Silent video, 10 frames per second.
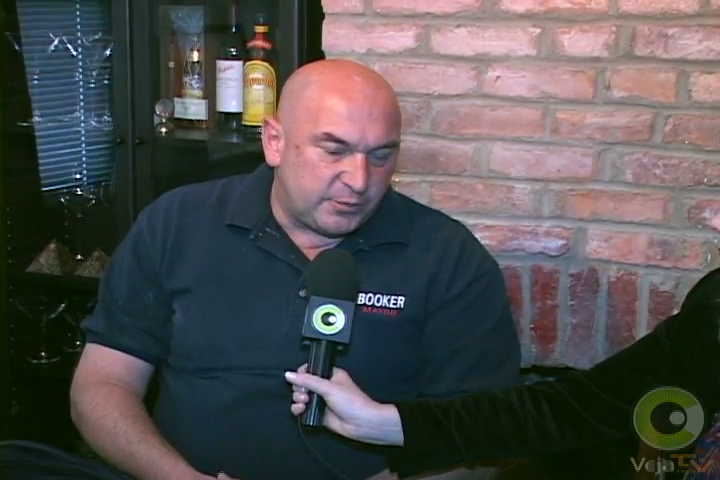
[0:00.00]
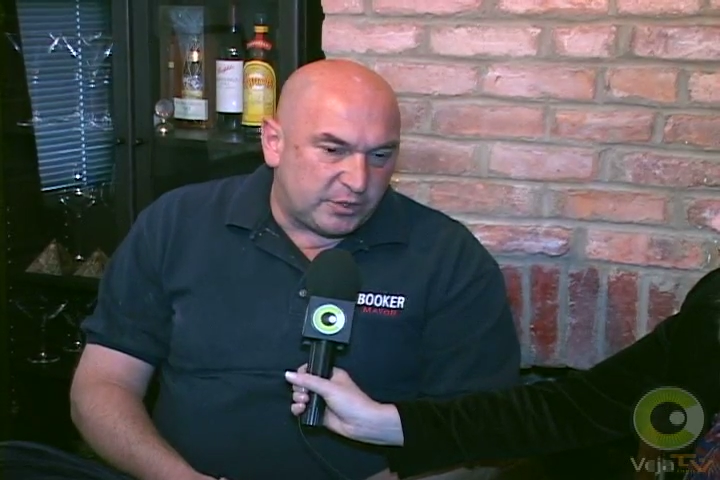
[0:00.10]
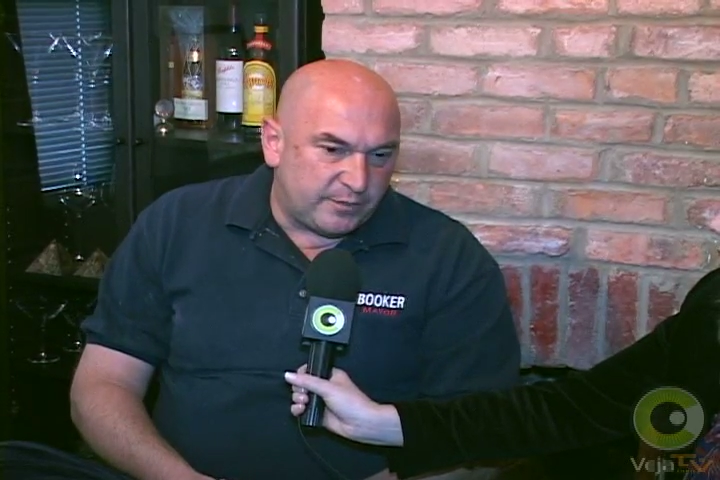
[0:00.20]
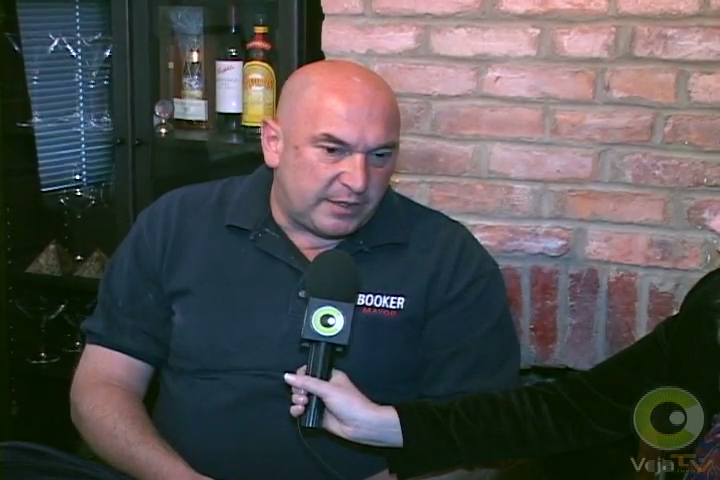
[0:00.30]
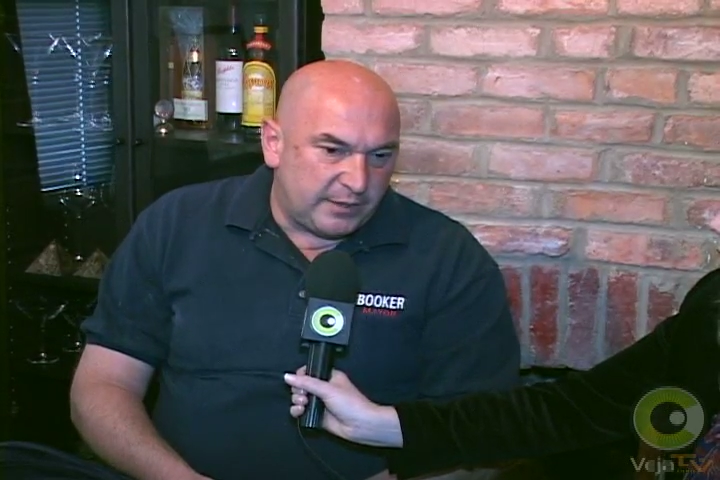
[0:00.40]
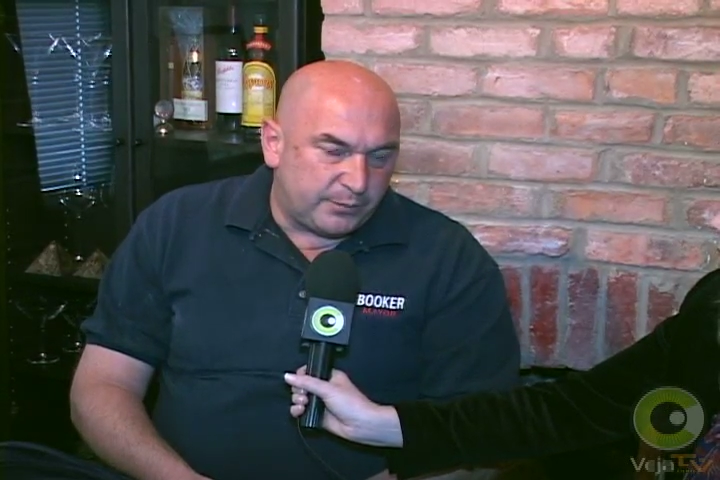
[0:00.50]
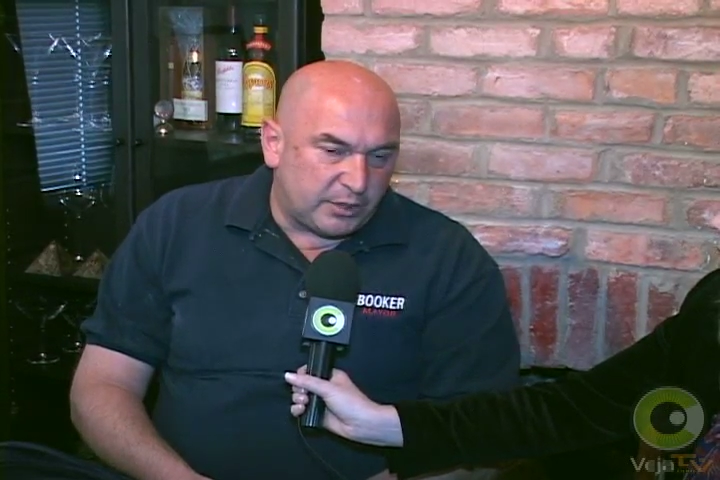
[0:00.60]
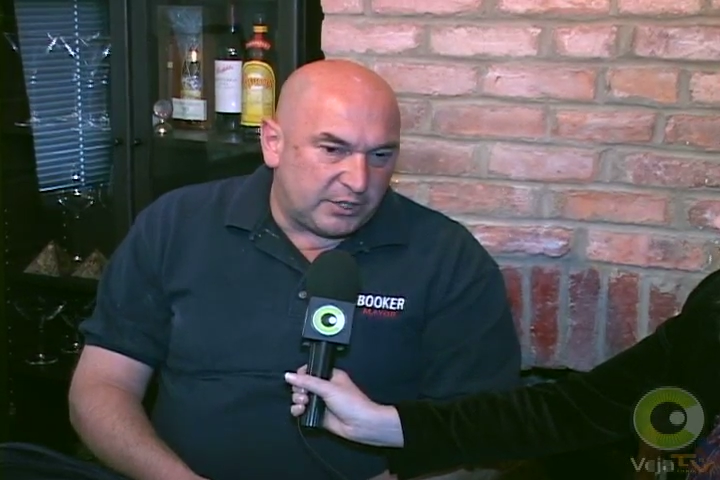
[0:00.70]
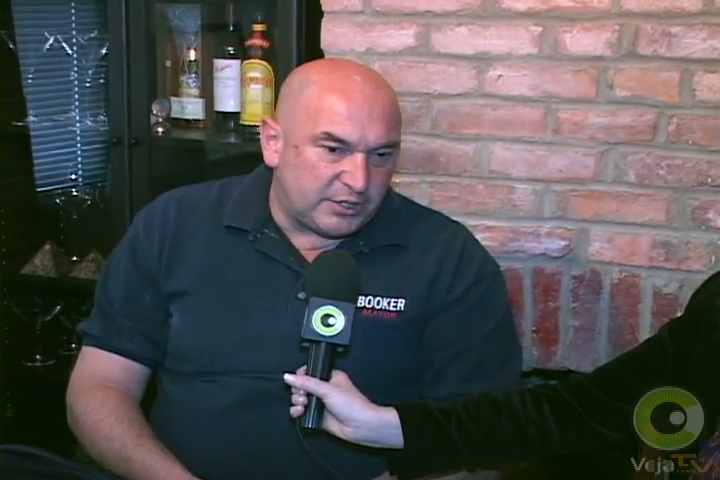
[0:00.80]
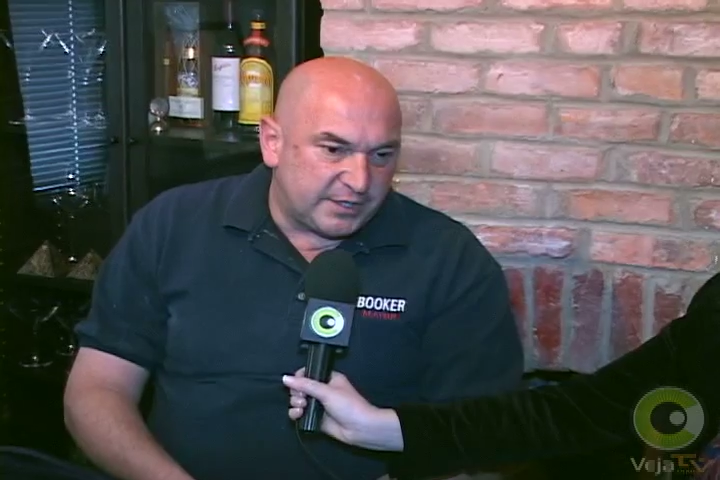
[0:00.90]
It's one of my
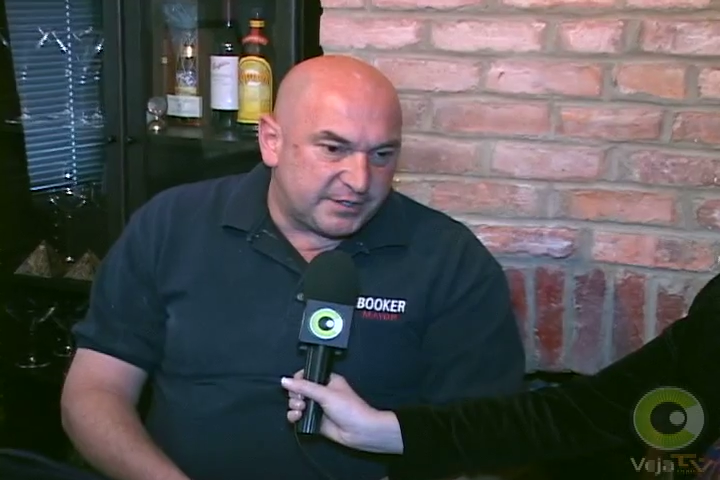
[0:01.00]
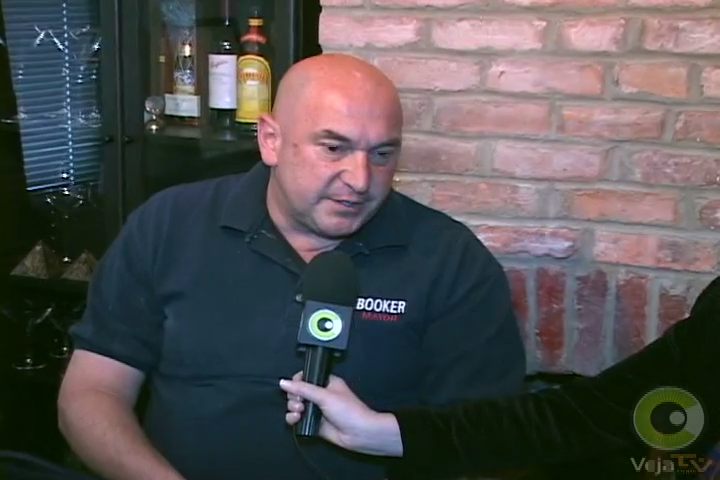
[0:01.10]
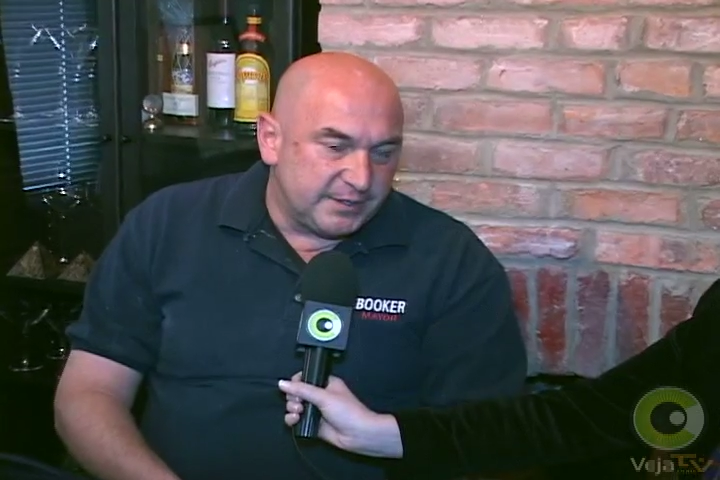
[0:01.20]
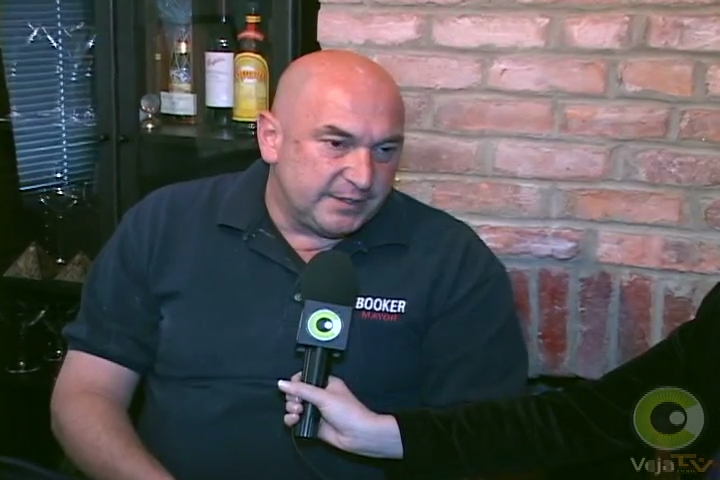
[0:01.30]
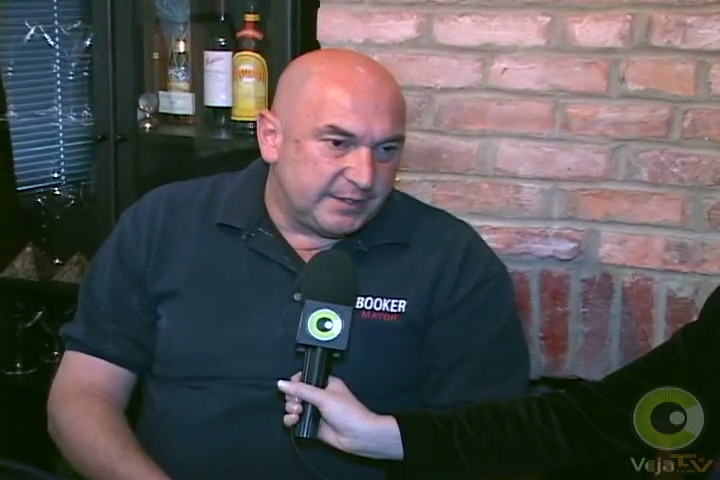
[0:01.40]
projects